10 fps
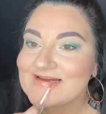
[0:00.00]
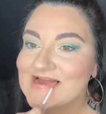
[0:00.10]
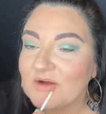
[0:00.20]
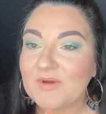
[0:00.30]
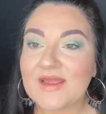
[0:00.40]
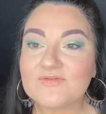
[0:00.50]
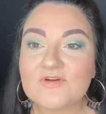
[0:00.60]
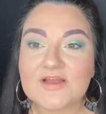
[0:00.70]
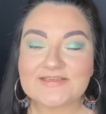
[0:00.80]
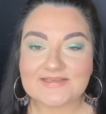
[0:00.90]
Whenever
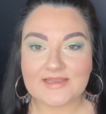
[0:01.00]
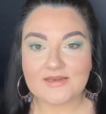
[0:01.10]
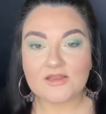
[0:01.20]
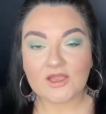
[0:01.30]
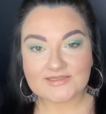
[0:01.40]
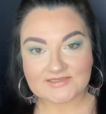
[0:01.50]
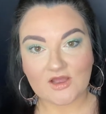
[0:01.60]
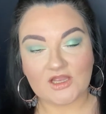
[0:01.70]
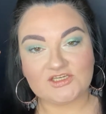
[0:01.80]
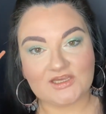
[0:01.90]
I see light
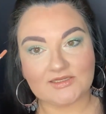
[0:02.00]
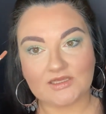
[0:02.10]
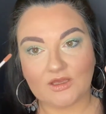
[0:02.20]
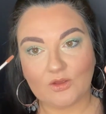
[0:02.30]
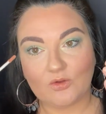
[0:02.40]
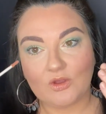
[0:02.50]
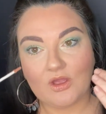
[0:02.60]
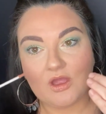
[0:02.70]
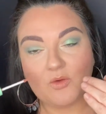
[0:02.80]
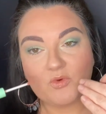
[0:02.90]
eyeshadow
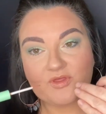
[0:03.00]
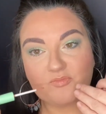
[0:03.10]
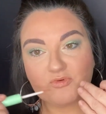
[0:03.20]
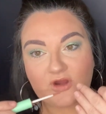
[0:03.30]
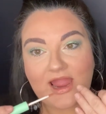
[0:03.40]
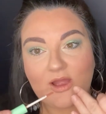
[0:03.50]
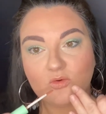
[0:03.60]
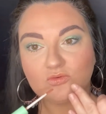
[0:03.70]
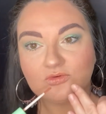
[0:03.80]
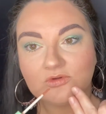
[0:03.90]
with a
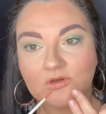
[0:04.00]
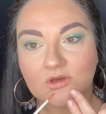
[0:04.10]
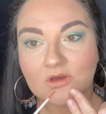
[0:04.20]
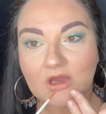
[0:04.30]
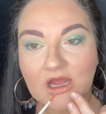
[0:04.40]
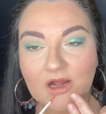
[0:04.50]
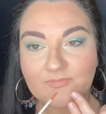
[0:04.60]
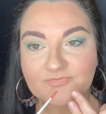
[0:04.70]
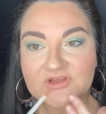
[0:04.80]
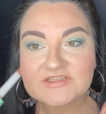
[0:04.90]
brown,
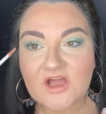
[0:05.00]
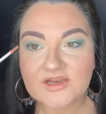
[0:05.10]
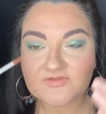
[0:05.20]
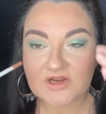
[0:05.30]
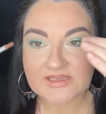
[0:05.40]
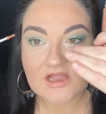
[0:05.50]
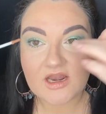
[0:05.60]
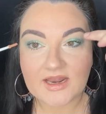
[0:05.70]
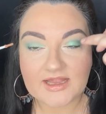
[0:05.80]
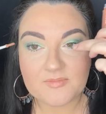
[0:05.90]
this kind of like
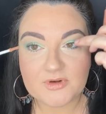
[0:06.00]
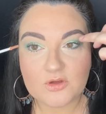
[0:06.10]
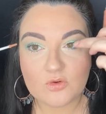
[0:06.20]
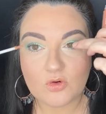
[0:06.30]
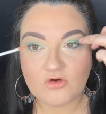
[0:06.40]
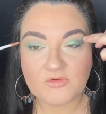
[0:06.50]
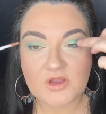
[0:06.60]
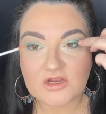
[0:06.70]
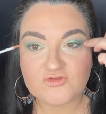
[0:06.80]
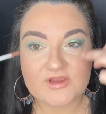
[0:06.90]
colour, like a blue or
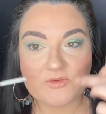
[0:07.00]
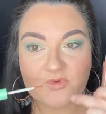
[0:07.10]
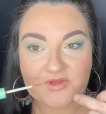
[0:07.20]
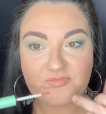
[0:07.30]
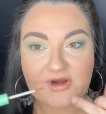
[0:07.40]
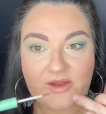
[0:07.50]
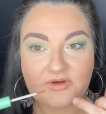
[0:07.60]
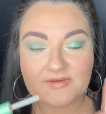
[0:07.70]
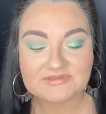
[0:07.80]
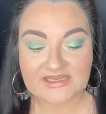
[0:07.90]
a green with a brown
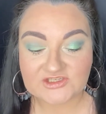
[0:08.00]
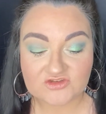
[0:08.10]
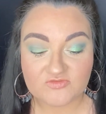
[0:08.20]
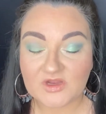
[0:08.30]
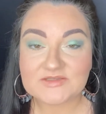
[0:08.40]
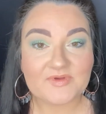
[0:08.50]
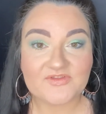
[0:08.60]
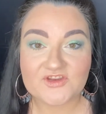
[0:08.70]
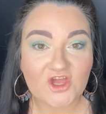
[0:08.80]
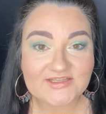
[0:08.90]
lipstick, it just reminds me of
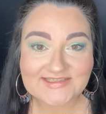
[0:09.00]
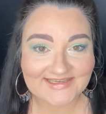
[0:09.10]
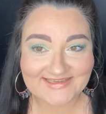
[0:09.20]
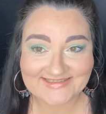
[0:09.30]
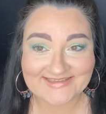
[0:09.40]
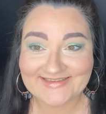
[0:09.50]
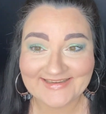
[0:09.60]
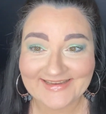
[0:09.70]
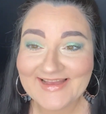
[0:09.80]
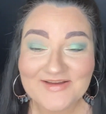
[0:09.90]
the
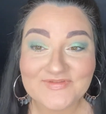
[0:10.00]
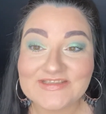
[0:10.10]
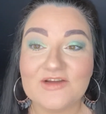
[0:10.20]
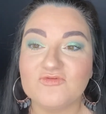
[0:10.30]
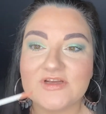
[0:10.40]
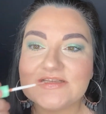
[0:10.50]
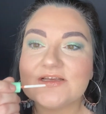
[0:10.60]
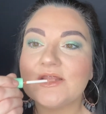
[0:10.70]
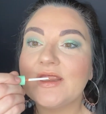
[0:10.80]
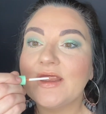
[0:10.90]
90s for some
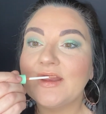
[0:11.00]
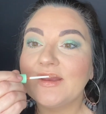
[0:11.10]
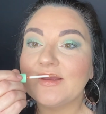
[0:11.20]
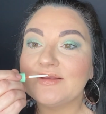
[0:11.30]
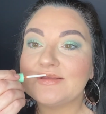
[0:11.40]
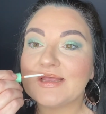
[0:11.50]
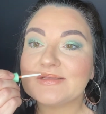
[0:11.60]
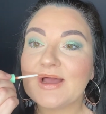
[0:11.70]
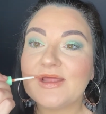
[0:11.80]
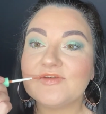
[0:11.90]
reason, because that's
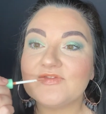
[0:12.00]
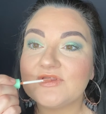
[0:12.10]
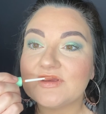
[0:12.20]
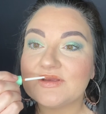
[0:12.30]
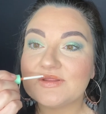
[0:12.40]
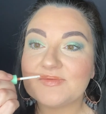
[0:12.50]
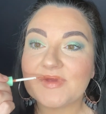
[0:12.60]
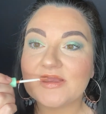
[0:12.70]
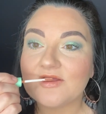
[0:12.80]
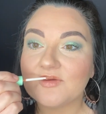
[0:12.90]
kind of the
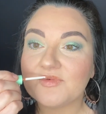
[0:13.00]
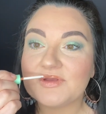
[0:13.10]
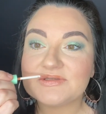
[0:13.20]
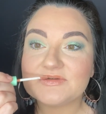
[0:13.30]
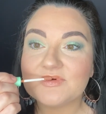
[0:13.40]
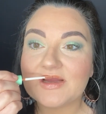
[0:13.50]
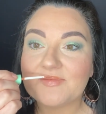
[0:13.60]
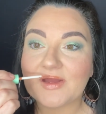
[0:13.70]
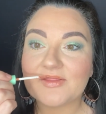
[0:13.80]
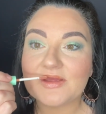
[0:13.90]
makeup that we used to wear
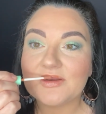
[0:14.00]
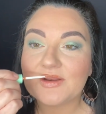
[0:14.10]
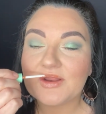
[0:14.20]
back then.